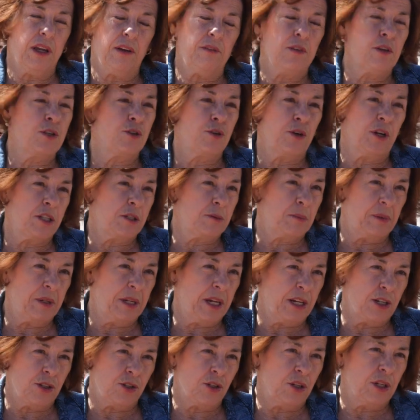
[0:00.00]
given
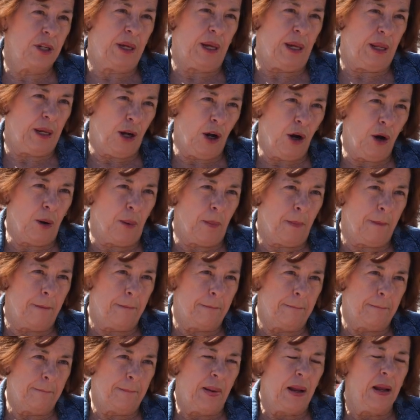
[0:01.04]
transportation to get home.
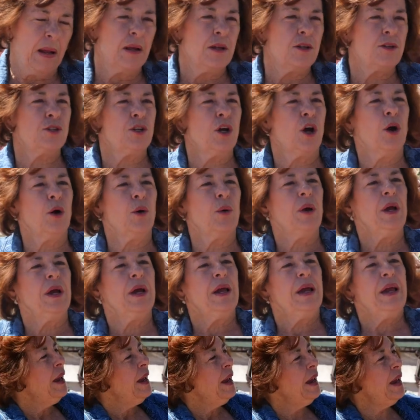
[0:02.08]
So oh.
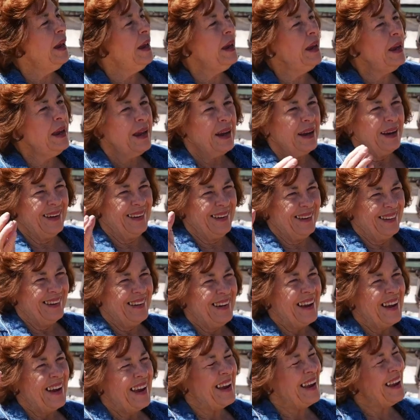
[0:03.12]
he
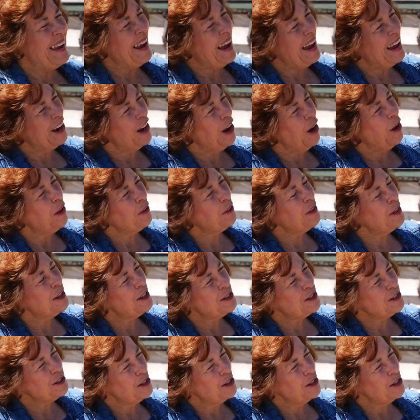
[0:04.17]
he had all these